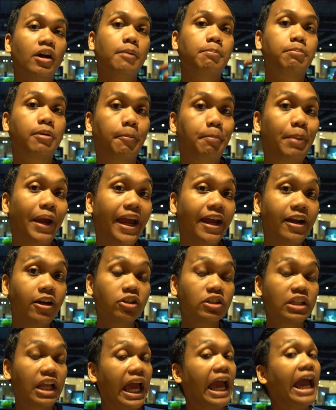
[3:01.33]
prepared
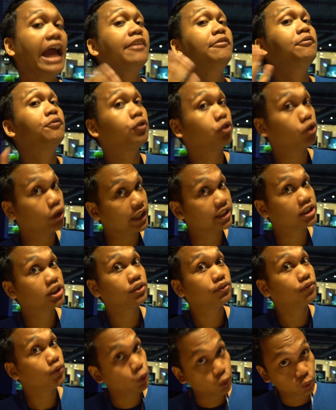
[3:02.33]
and fresh
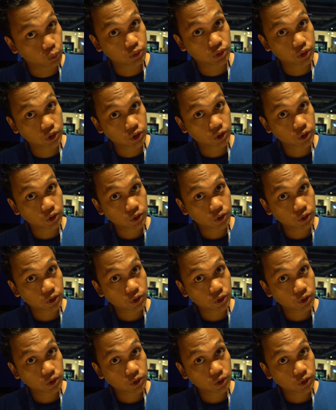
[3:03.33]
foods.